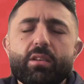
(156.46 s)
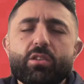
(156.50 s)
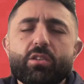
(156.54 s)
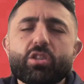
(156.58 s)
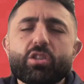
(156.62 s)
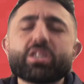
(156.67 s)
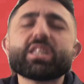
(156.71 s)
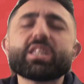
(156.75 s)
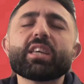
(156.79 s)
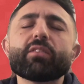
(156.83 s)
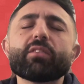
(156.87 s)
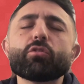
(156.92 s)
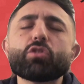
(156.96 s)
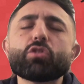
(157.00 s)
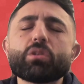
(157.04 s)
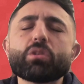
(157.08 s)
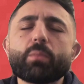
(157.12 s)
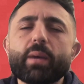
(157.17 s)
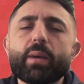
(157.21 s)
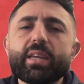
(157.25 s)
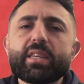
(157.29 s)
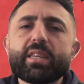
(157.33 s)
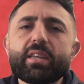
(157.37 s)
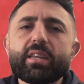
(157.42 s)
Just to give you some
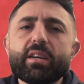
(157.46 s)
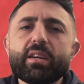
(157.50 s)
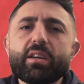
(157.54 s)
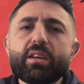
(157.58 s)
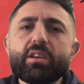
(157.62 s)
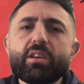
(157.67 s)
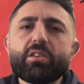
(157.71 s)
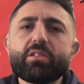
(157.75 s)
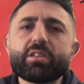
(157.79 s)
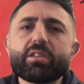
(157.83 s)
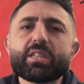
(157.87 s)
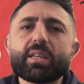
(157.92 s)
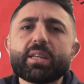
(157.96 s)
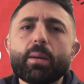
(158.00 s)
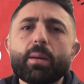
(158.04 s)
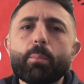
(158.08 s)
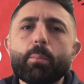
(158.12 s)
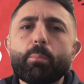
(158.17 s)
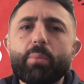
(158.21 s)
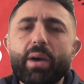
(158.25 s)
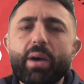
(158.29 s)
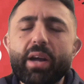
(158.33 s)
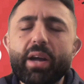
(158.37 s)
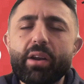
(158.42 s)
idea here, it's
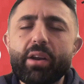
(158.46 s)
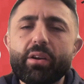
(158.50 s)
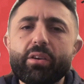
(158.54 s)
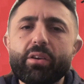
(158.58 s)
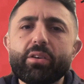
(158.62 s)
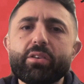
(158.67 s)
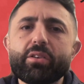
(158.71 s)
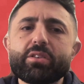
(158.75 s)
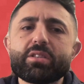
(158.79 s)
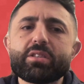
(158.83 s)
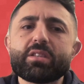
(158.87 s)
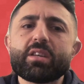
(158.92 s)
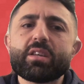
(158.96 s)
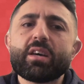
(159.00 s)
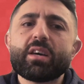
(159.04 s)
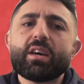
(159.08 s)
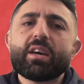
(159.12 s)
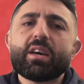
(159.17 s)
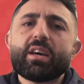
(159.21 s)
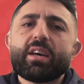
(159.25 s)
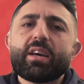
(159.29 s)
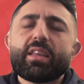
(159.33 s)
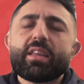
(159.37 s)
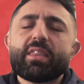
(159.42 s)
competitors
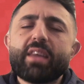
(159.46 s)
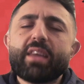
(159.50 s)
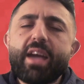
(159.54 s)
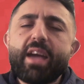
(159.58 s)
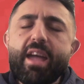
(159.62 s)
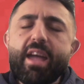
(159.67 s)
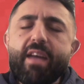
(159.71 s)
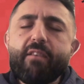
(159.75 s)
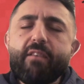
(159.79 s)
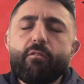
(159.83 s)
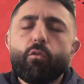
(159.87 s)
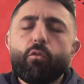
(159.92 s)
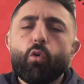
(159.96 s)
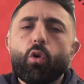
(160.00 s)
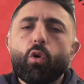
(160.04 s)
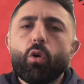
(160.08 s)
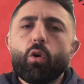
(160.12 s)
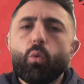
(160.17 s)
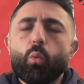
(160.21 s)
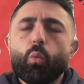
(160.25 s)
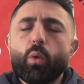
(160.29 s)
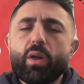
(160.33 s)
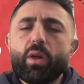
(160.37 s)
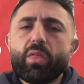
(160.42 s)
the A4
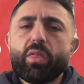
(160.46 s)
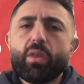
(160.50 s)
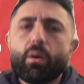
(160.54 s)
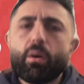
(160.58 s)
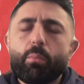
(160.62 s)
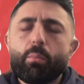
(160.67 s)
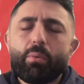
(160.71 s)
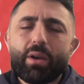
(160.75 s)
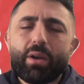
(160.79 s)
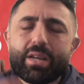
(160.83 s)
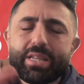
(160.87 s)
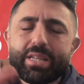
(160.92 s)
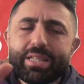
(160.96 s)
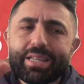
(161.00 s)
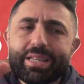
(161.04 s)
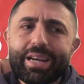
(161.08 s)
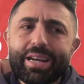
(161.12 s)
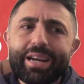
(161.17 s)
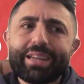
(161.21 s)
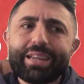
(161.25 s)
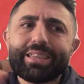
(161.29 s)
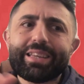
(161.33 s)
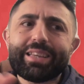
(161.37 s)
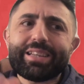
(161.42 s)
with a price
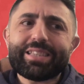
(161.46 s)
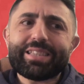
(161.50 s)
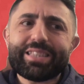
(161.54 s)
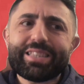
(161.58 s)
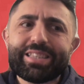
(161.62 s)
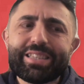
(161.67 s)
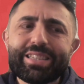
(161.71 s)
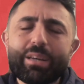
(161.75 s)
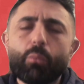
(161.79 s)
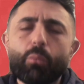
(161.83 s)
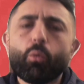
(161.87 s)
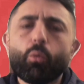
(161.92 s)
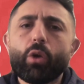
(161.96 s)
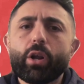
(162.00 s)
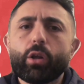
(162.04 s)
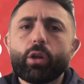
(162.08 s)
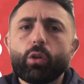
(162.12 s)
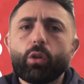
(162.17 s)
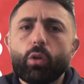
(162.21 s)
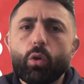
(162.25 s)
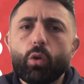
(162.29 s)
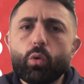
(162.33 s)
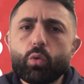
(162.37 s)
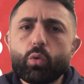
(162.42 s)
tag that's somewhere
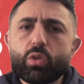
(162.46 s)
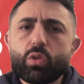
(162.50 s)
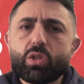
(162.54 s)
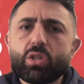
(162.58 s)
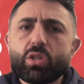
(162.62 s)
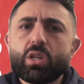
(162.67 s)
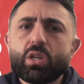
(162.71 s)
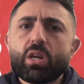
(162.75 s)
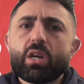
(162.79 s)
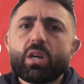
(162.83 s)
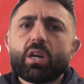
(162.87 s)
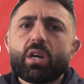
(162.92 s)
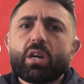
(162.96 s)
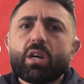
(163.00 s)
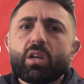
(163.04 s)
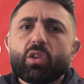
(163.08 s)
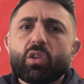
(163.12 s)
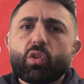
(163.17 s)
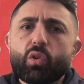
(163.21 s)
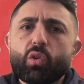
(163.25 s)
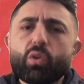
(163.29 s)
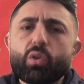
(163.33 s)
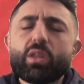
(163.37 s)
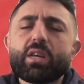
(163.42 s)
close
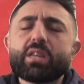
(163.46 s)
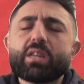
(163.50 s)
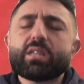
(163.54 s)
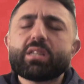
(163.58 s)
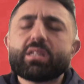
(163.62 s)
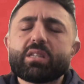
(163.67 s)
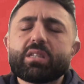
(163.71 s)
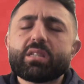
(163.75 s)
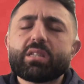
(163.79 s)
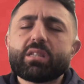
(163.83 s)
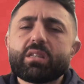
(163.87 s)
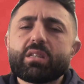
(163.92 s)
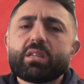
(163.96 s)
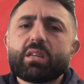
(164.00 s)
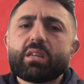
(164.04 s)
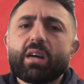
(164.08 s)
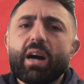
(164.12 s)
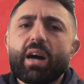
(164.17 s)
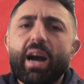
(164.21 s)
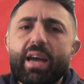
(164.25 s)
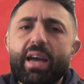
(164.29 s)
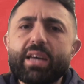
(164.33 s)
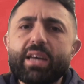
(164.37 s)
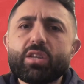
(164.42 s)
to this
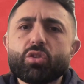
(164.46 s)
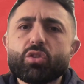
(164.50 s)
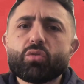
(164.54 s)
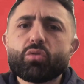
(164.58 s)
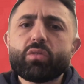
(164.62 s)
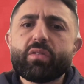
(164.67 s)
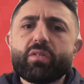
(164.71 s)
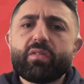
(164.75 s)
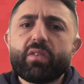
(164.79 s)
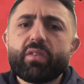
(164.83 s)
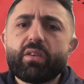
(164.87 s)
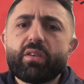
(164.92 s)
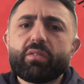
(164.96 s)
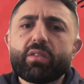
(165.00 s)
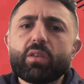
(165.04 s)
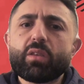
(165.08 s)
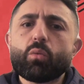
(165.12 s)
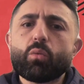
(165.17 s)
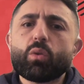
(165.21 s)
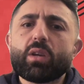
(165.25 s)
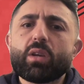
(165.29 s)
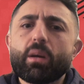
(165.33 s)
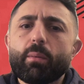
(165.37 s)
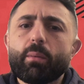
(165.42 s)
IS350
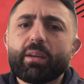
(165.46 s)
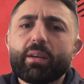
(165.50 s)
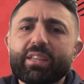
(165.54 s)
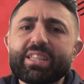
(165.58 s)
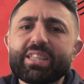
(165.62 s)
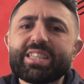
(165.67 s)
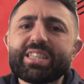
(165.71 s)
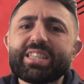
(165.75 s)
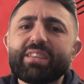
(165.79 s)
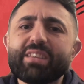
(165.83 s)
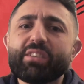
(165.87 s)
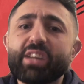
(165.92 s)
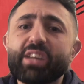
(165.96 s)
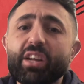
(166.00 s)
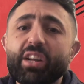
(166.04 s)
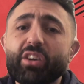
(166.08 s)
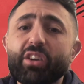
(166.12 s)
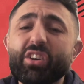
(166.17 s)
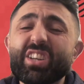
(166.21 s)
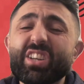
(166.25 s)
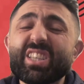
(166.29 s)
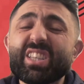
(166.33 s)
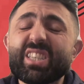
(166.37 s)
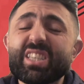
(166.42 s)
would come out to
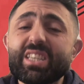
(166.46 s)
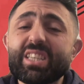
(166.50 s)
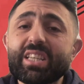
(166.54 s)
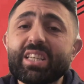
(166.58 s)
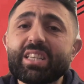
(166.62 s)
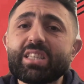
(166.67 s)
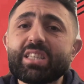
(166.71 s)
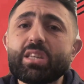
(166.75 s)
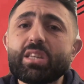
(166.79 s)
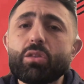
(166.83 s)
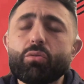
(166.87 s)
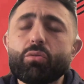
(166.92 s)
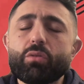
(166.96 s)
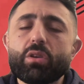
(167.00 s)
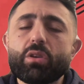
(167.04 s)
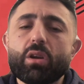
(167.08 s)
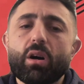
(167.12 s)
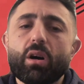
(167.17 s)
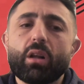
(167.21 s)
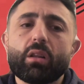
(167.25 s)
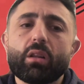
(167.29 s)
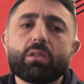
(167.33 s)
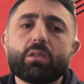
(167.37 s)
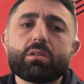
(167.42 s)

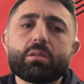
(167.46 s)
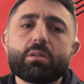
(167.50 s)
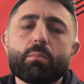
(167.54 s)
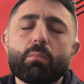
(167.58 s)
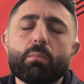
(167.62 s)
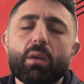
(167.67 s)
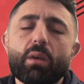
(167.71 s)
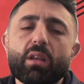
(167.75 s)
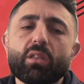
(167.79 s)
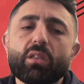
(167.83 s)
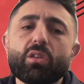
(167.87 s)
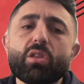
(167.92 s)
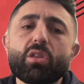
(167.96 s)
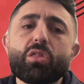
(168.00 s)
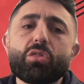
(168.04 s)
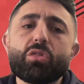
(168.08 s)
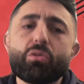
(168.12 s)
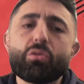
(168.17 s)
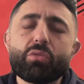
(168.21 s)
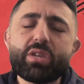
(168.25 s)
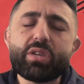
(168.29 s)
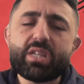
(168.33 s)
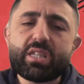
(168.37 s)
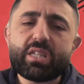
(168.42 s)
$763 a month. The
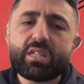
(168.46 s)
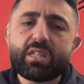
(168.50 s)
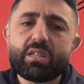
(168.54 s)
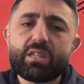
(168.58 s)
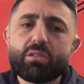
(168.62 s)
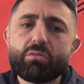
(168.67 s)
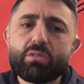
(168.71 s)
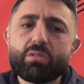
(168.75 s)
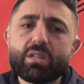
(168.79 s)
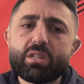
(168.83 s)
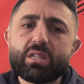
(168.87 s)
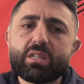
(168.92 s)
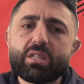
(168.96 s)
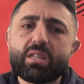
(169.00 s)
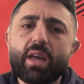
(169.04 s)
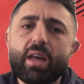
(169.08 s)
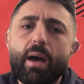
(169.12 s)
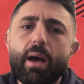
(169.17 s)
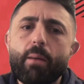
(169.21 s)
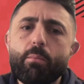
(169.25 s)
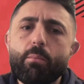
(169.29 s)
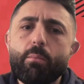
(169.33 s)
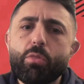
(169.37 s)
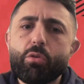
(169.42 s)
3 Series, the
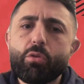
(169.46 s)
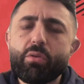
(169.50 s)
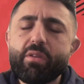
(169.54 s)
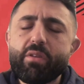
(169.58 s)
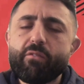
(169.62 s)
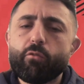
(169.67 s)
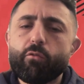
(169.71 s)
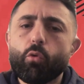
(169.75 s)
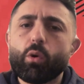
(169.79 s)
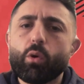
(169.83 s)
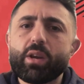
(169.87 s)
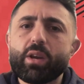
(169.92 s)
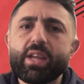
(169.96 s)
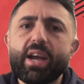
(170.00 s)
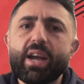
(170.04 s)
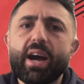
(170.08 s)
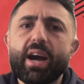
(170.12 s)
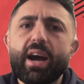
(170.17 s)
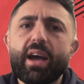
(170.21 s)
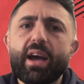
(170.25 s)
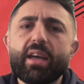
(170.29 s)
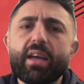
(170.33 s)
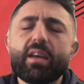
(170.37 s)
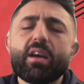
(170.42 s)

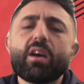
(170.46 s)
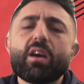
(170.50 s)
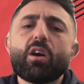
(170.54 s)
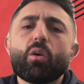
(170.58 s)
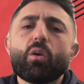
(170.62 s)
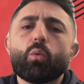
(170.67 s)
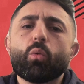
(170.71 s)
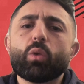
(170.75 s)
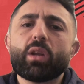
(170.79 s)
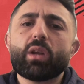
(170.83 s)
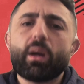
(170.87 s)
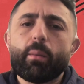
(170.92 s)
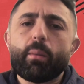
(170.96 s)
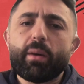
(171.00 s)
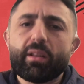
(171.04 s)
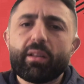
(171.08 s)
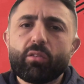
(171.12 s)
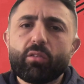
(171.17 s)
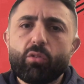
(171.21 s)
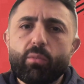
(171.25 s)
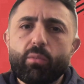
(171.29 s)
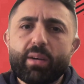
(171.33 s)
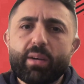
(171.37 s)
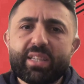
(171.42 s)
M340i, would come out
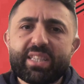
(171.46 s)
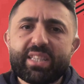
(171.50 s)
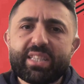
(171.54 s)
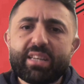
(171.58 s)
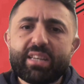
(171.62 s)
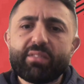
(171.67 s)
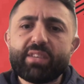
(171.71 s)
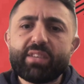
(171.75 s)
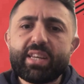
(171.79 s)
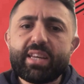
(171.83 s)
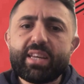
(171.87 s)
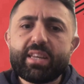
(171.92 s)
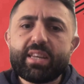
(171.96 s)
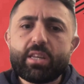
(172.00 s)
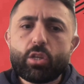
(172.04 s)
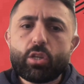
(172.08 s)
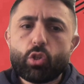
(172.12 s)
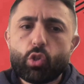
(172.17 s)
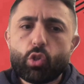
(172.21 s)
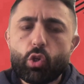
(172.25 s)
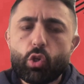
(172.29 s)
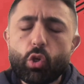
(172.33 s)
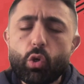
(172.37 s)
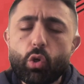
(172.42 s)
to about
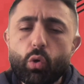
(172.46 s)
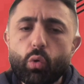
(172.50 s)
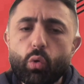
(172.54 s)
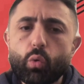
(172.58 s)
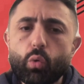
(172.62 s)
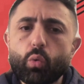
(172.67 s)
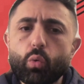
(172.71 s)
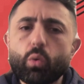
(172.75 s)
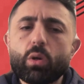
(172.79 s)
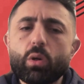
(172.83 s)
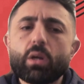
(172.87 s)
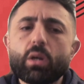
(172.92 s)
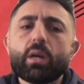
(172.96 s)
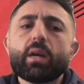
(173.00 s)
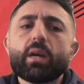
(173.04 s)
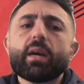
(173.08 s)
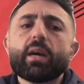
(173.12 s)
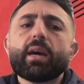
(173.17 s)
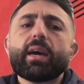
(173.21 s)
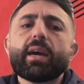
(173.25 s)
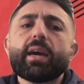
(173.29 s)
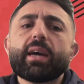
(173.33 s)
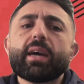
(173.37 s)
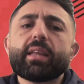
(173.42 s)
782
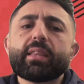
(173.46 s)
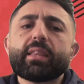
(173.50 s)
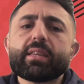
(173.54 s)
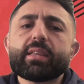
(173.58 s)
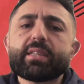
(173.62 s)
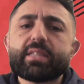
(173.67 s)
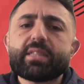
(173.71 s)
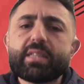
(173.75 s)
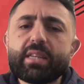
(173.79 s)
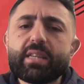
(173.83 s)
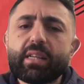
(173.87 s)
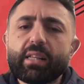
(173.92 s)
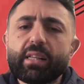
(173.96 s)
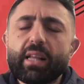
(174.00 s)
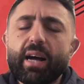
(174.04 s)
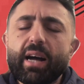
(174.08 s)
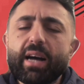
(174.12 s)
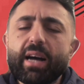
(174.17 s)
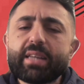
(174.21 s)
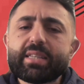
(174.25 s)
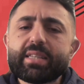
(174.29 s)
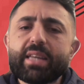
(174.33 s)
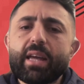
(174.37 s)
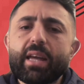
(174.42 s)
and the C
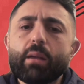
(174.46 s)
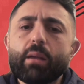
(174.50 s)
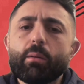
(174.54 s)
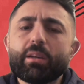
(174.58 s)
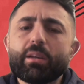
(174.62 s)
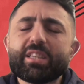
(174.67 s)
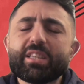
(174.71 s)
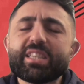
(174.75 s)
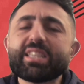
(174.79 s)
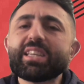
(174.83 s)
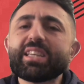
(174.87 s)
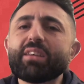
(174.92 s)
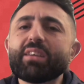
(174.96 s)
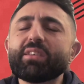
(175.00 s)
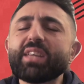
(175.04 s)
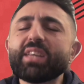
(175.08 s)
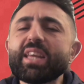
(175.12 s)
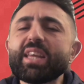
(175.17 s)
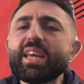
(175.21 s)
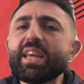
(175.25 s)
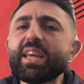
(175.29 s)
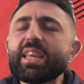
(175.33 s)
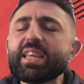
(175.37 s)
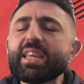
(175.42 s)
class at about
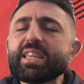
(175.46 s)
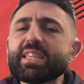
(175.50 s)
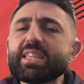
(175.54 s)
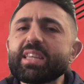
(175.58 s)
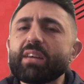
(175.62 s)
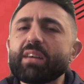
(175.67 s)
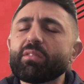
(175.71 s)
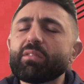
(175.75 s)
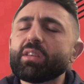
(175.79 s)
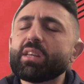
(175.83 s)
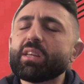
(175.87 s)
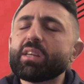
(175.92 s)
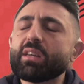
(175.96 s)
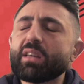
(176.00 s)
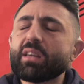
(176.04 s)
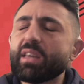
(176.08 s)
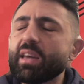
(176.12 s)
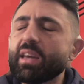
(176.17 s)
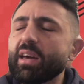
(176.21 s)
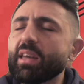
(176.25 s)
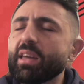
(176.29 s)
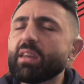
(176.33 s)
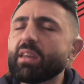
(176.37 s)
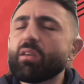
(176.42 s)
787.
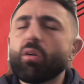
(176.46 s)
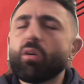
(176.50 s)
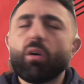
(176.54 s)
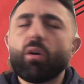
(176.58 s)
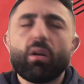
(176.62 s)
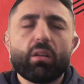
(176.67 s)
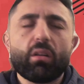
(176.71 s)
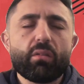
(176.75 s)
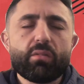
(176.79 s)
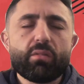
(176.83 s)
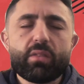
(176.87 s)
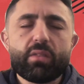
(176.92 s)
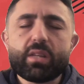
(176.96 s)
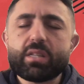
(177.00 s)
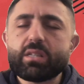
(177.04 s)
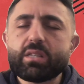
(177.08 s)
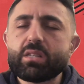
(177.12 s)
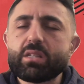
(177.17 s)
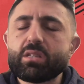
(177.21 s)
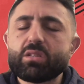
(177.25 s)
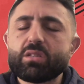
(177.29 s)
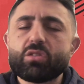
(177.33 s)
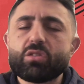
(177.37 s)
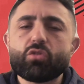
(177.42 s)
Again, all of this
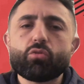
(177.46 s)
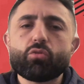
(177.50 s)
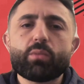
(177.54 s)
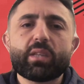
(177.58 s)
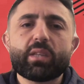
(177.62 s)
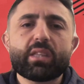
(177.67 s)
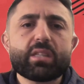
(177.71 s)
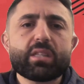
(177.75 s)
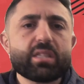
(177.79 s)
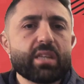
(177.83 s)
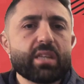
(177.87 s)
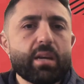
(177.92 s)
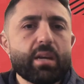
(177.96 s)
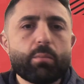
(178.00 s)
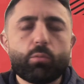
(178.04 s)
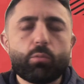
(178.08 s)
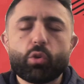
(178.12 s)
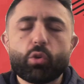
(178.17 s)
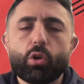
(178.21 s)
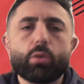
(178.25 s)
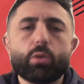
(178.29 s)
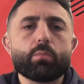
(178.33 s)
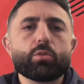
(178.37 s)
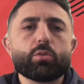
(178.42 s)
is assuming the same
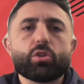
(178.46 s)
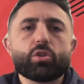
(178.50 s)
terms.